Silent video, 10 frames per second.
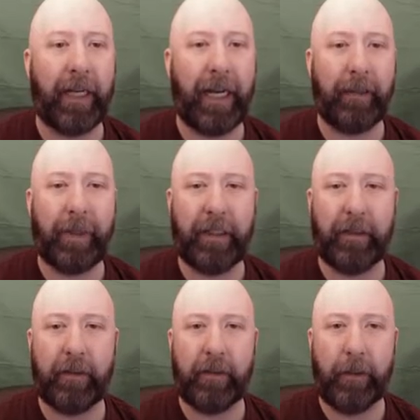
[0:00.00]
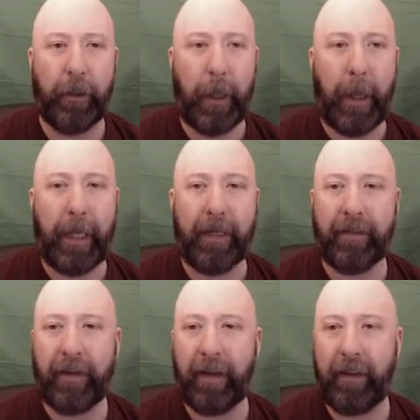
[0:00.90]
Callum Hill
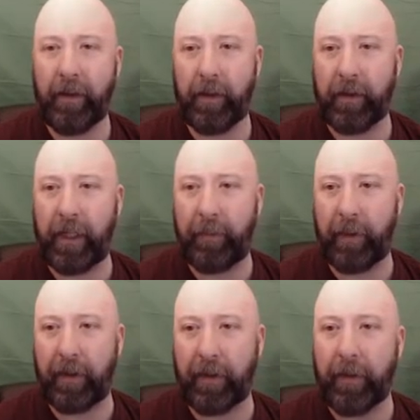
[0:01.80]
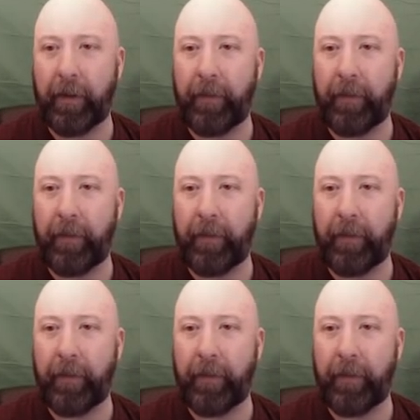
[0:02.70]
is another goalkeeper.